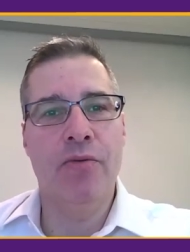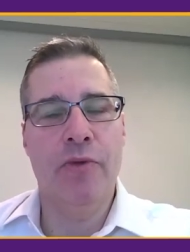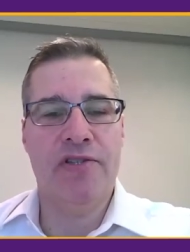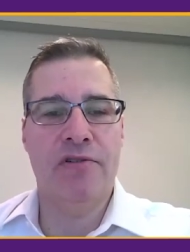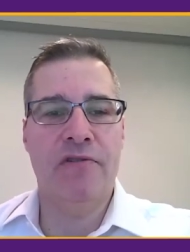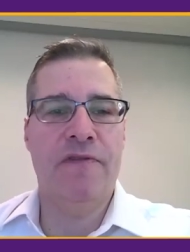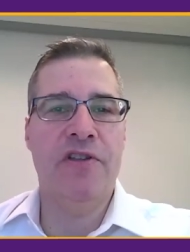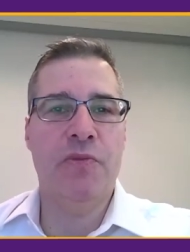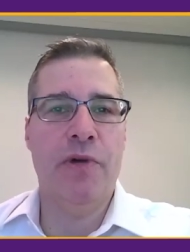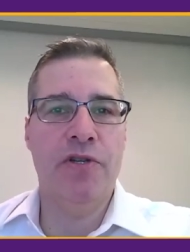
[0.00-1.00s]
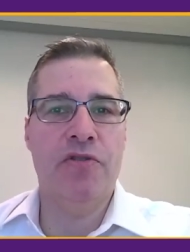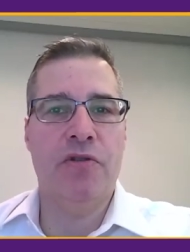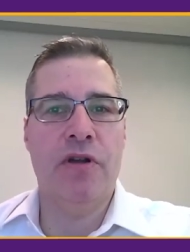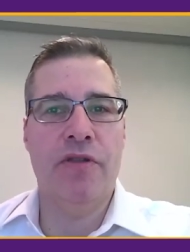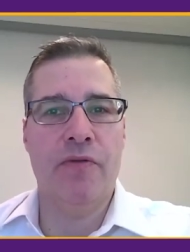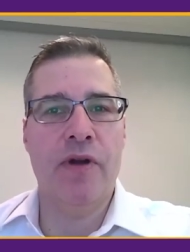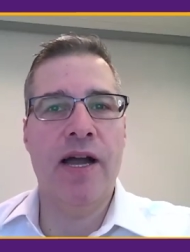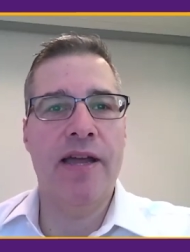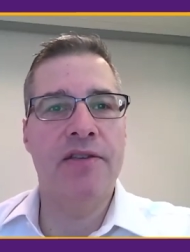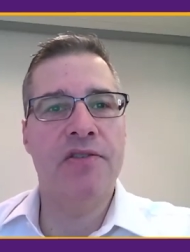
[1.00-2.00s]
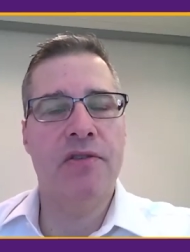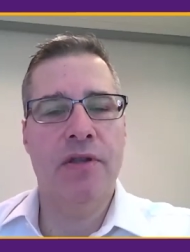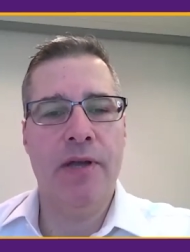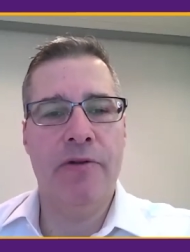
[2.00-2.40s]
Western defense budgets are on the rise.